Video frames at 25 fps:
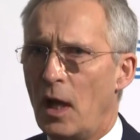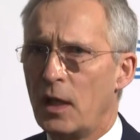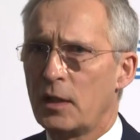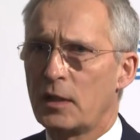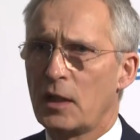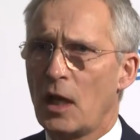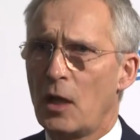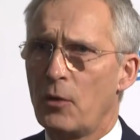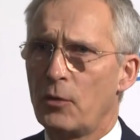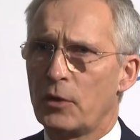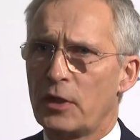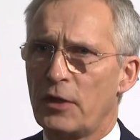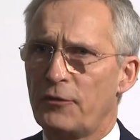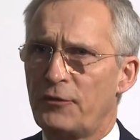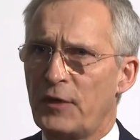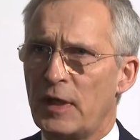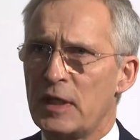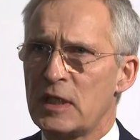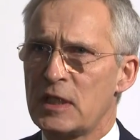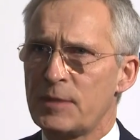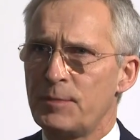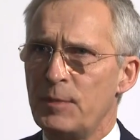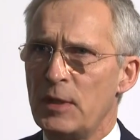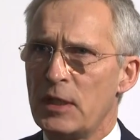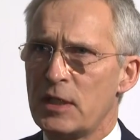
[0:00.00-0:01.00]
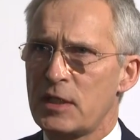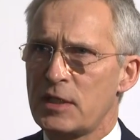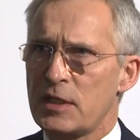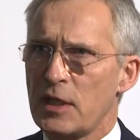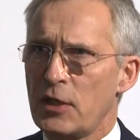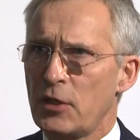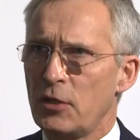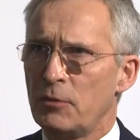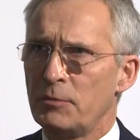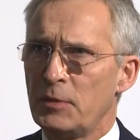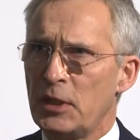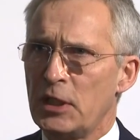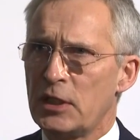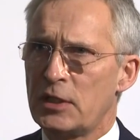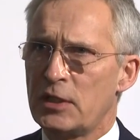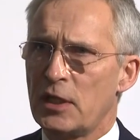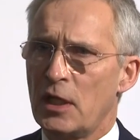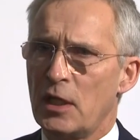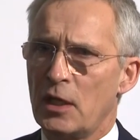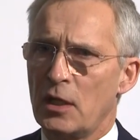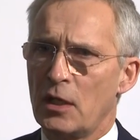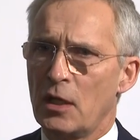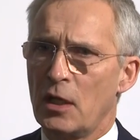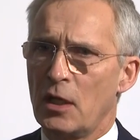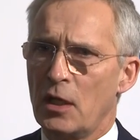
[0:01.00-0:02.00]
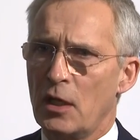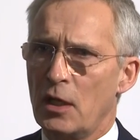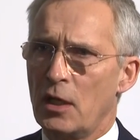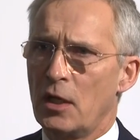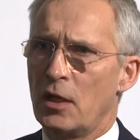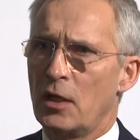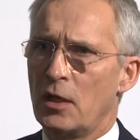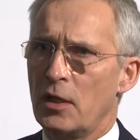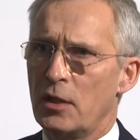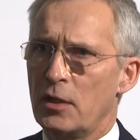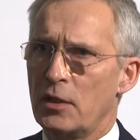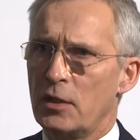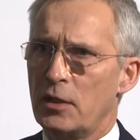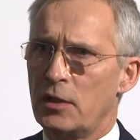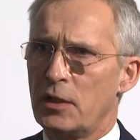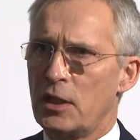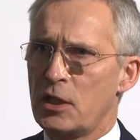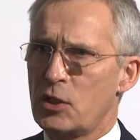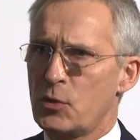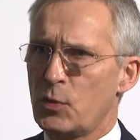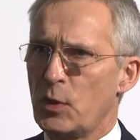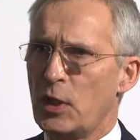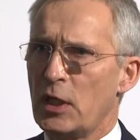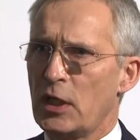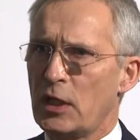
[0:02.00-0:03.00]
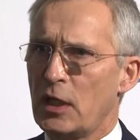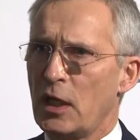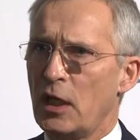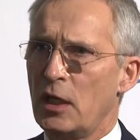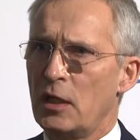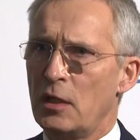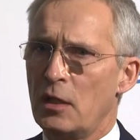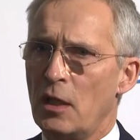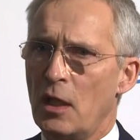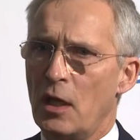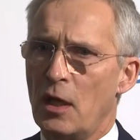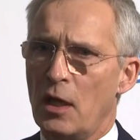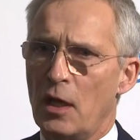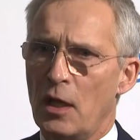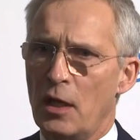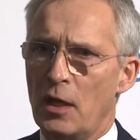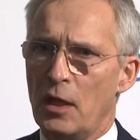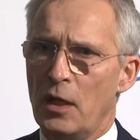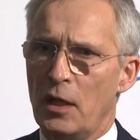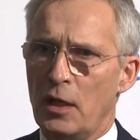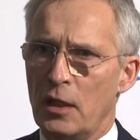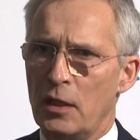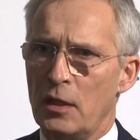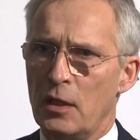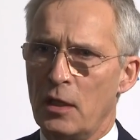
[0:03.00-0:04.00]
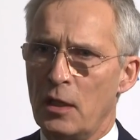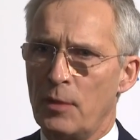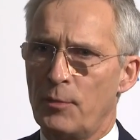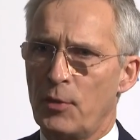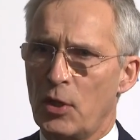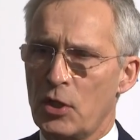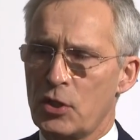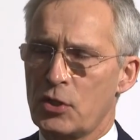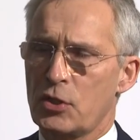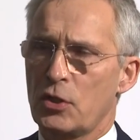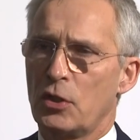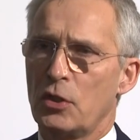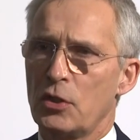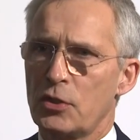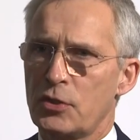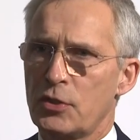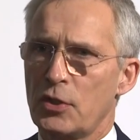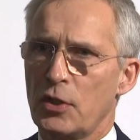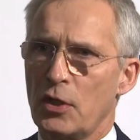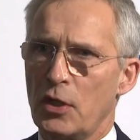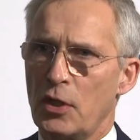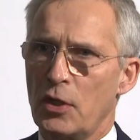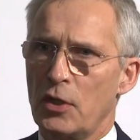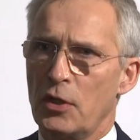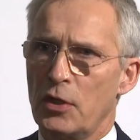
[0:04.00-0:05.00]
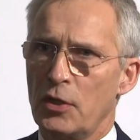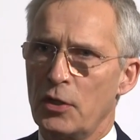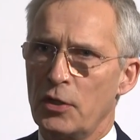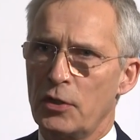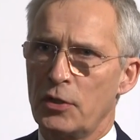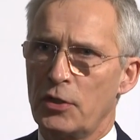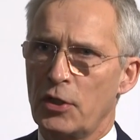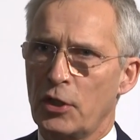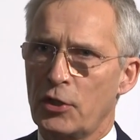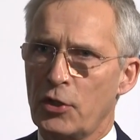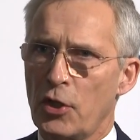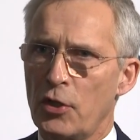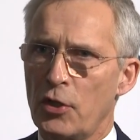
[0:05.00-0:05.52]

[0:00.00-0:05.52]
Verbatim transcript: At our defense ministerial meeting this week in Brussels, the